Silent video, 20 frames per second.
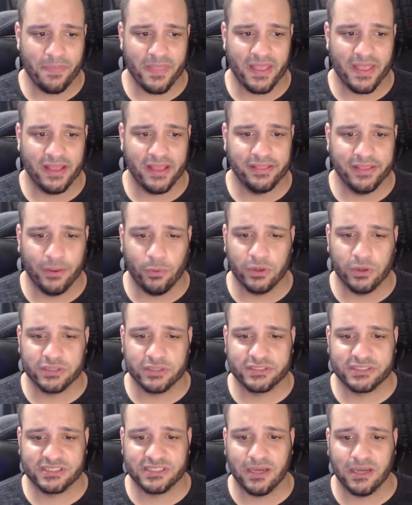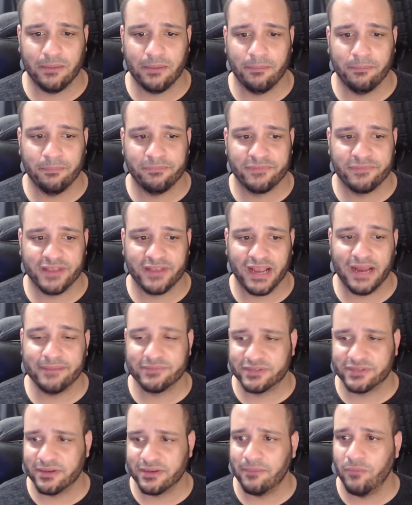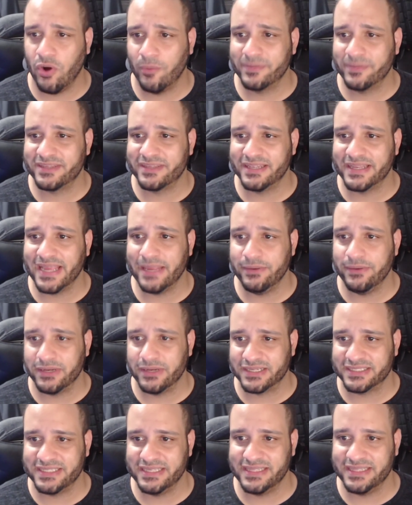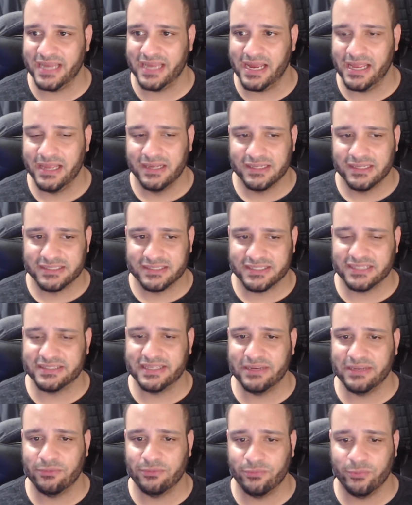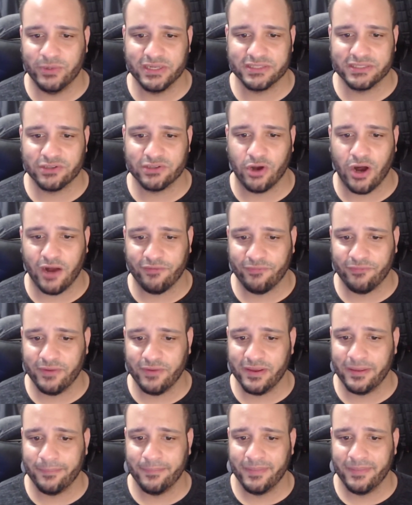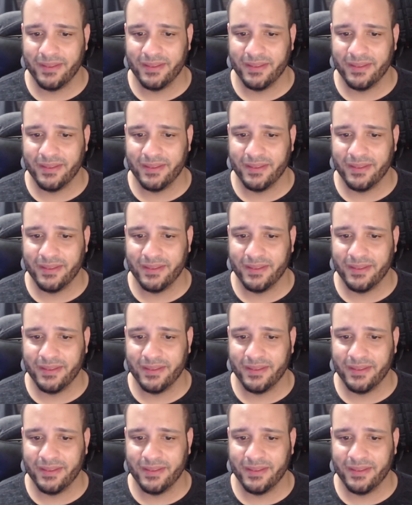there were some moments in the game you can see that something was off with him.